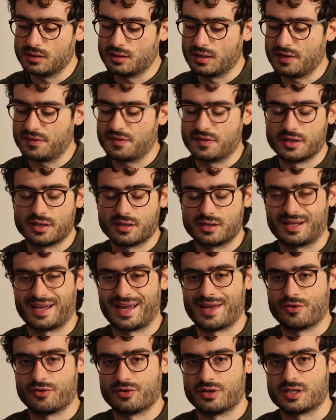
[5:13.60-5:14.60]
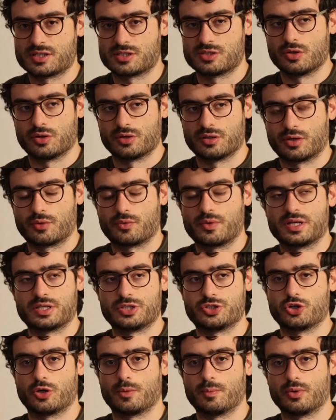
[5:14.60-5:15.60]
I think Canon has done a
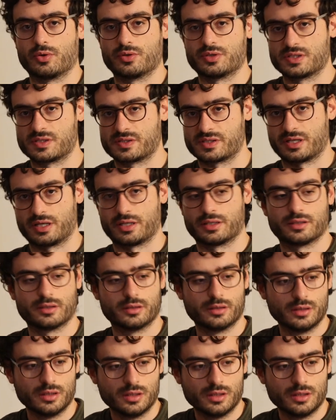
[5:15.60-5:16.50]
great job on this side.